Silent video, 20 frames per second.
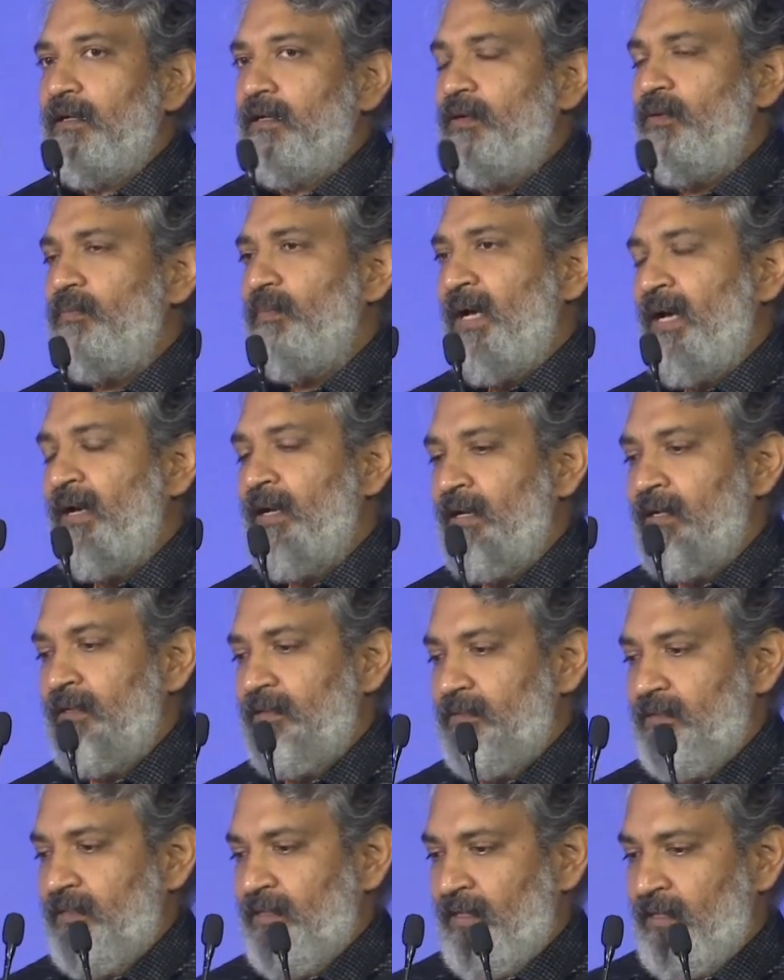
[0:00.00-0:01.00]
No,
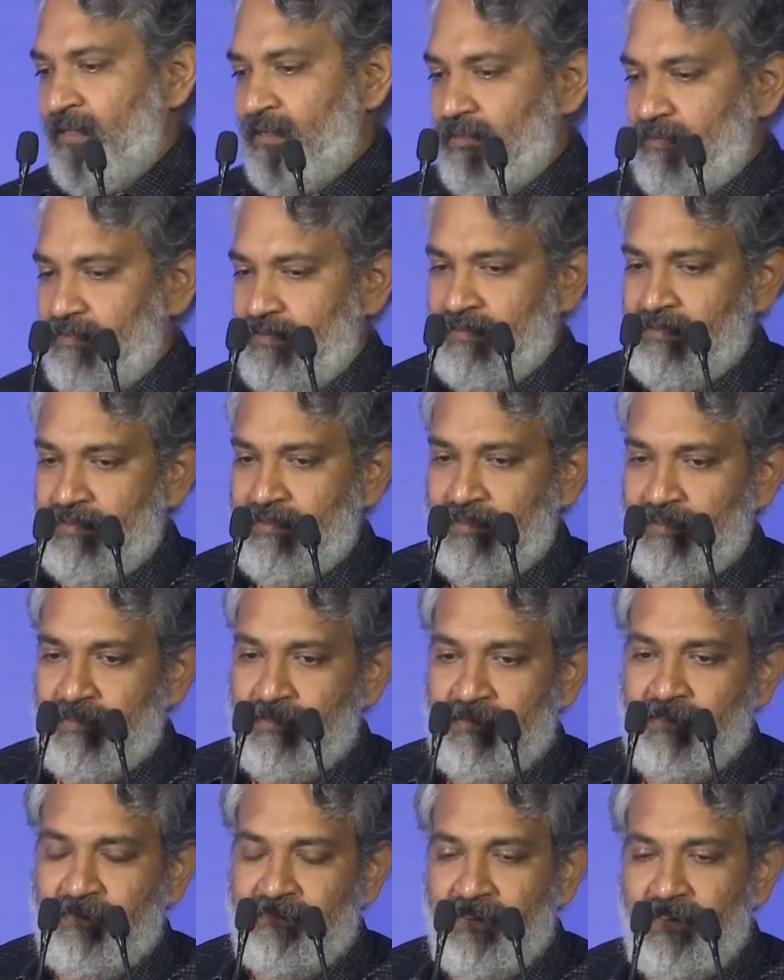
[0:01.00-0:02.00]

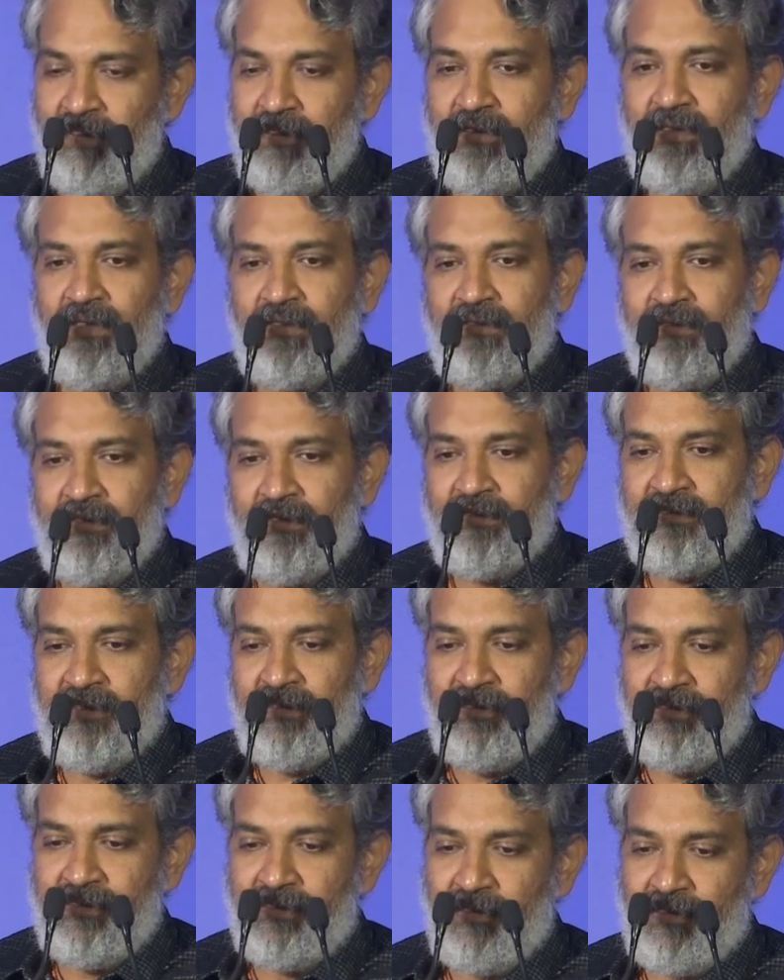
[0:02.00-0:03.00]
the word that
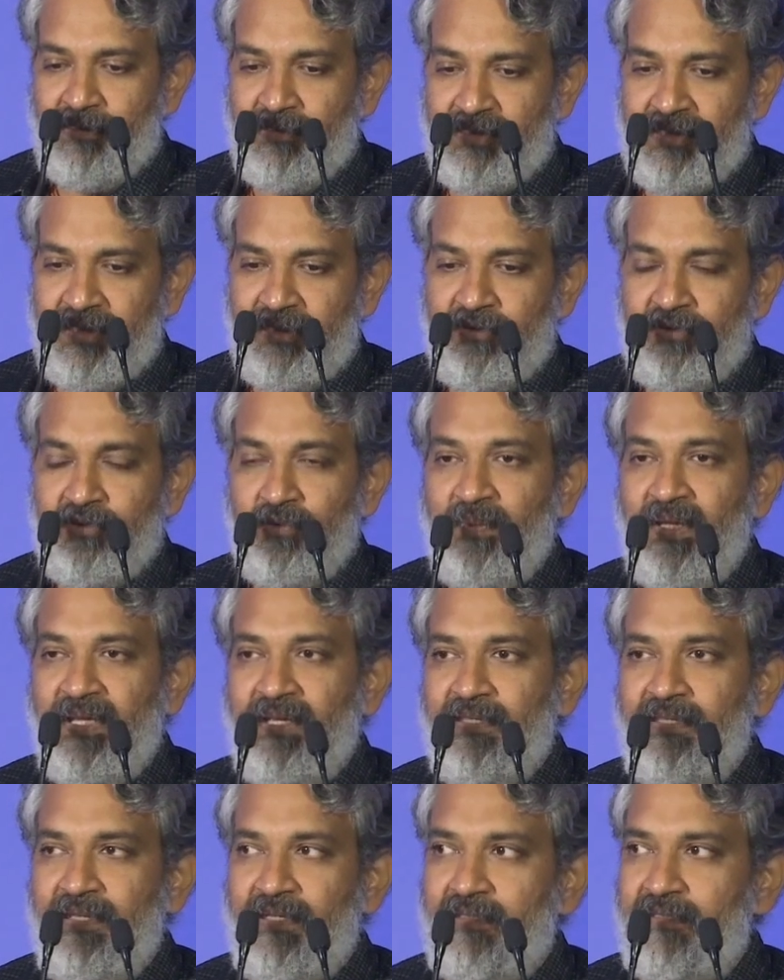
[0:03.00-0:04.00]
Satish Garo said to
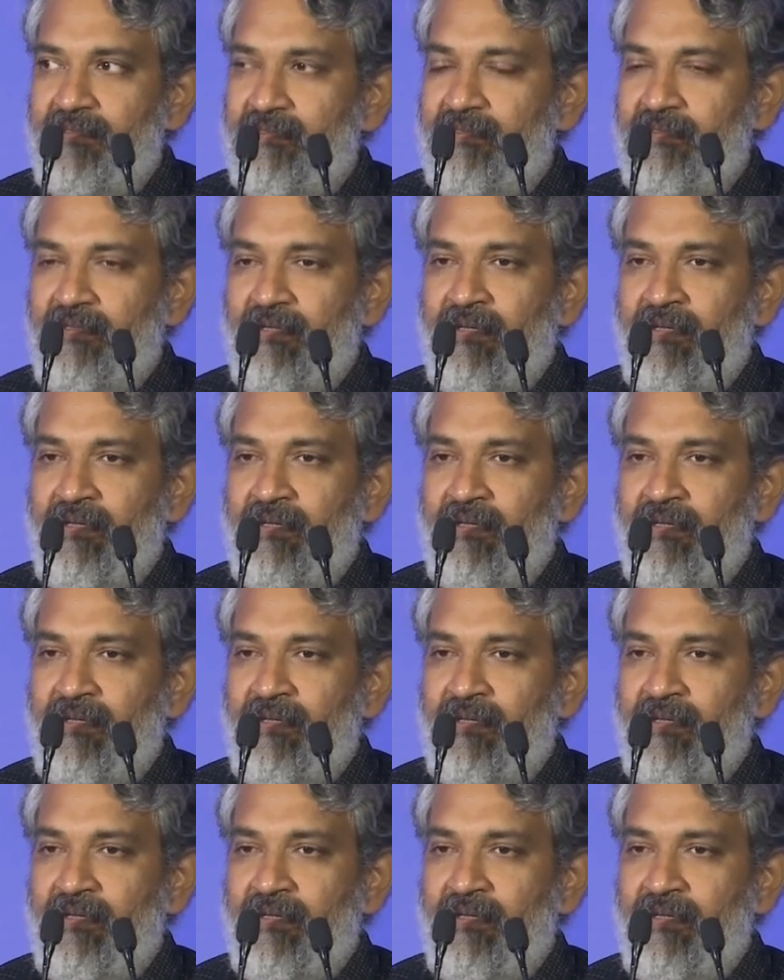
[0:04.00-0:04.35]
me that,